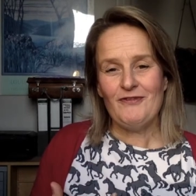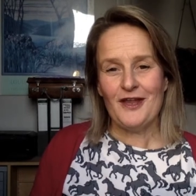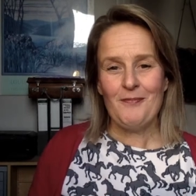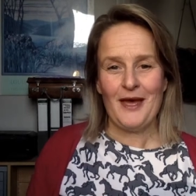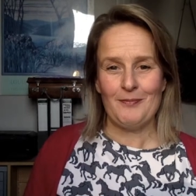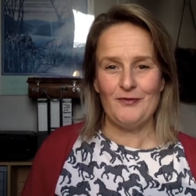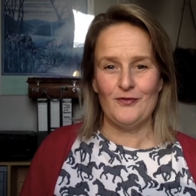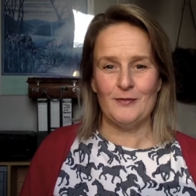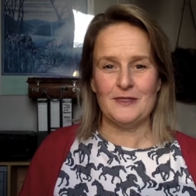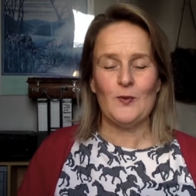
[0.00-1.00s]
done a bad
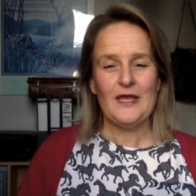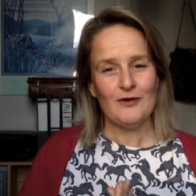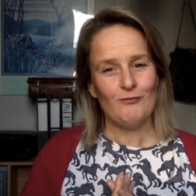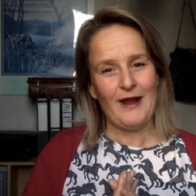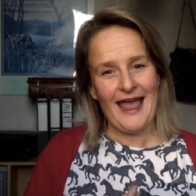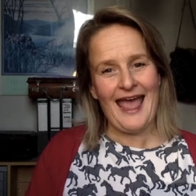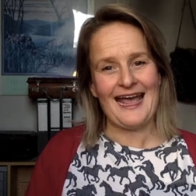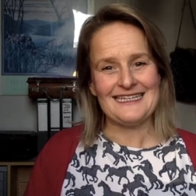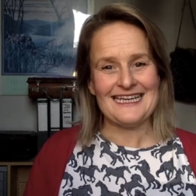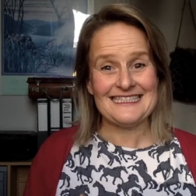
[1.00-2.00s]
performance, we can
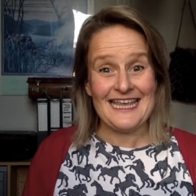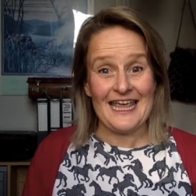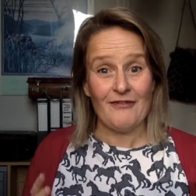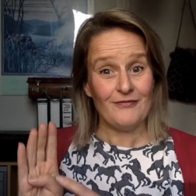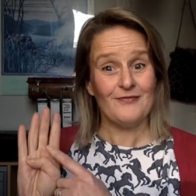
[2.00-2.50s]
react as if,